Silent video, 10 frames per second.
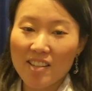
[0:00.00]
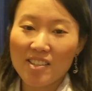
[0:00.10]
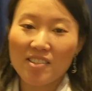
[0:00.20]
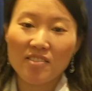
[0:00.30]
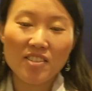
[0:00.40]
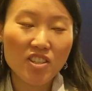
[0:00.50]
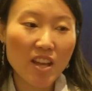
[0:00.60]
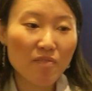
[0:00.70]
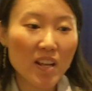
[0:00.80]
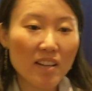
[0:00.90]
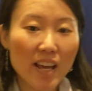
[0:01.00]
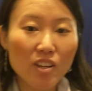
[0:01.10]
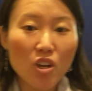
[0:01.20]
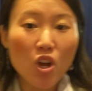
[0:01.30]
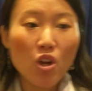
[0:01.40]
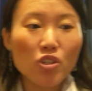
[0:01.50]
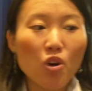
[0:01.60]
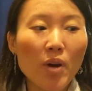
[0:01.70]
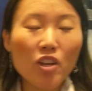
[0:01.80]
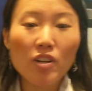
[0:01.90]
Yes, definitely.
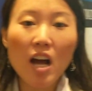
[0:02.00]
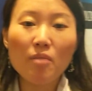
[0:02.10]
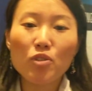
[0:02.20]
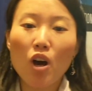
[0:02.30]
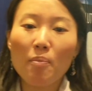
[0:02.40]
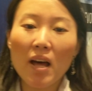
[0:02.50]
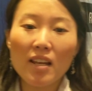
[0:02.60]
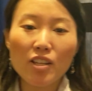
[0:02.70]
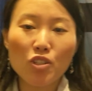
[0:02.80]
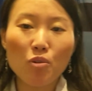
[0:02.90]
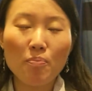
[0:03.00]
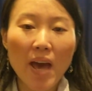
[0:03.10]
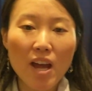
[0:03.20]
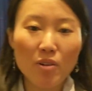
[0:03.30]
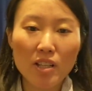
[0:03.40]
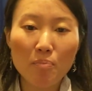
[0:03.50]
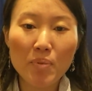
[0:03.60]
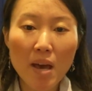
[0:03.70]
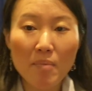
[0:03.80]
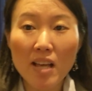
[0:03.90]
So when you talk about lithium battery, the
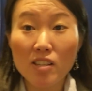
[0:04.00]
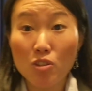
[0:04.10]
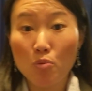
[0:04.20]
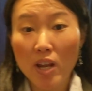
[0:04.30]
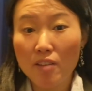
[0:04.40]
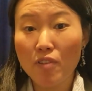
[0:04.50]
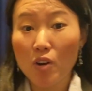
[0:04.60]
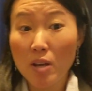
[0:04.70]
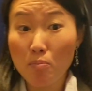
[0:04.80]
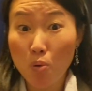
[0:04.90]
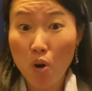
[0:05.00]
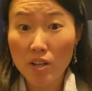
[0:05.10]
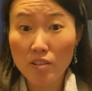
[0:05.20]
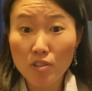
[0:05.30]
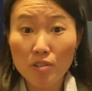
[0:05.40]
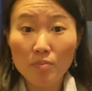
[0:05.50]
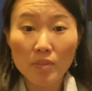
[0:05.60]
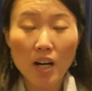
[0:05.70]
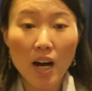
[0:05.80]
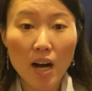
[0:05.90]
B M S is really very important.
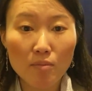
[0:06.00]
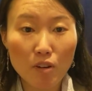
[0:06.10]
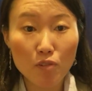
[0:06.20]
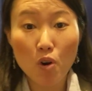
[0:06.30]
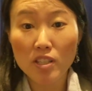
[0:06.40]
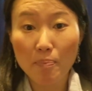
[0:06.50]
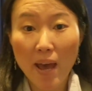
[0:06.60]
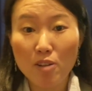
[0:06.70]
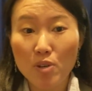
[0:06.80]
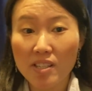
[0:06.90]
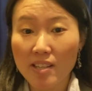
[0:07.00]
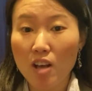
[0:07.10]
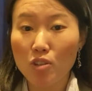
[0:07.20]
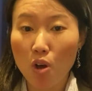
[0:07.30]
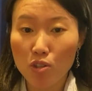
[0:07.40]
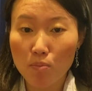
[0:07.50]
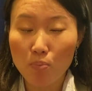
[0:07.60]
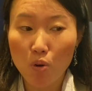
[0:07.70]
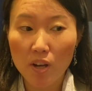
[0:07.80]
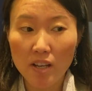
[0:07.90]
Um, of course, the battery cell is also
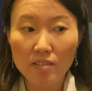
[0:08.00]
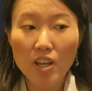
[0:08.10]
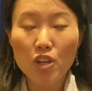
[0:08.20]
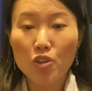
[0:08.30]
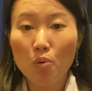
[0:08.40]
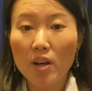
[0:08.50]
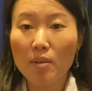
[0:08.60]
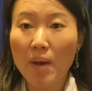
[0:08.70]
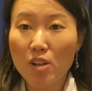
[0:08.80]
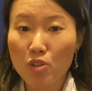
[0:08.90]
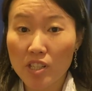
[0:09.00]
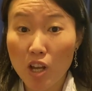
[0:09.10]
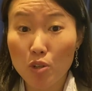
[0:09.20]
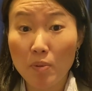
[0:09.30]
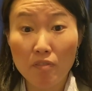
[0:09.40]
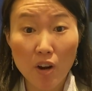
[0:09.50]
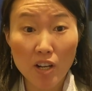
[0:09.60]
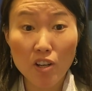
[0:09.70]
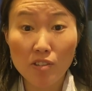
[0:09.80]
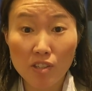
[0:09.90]
important. You want the battery cell to be
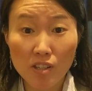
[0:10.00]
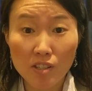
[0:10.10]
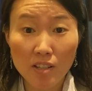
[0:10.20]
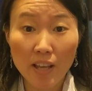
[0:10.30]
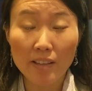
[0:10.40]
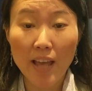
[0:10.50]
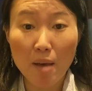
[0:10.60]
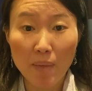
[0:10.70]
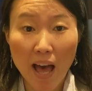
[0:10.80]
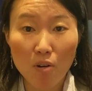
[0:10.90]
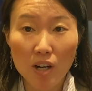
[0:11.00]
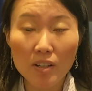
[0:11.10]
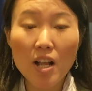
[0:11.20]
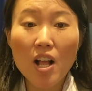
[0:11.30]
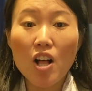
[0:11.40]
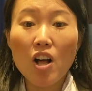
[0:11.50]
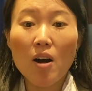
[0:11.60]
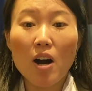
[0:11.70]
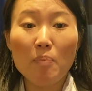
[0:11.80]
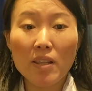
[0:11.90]
very consistent in amp hour,
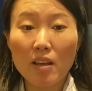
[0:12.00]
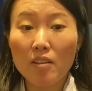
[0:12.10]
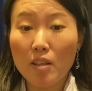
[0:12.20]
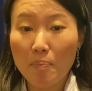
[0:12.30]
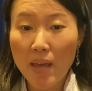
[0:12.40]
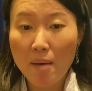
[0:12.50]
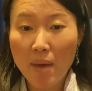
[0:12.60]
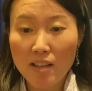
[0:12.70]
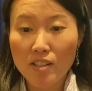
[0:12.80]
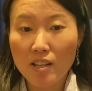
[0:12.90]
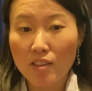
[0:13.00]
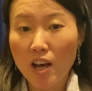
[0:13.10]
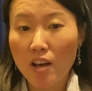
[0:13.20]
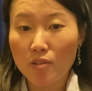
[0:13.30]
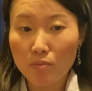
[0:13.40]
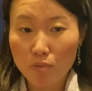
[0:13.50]
uh, but the, the B M S is the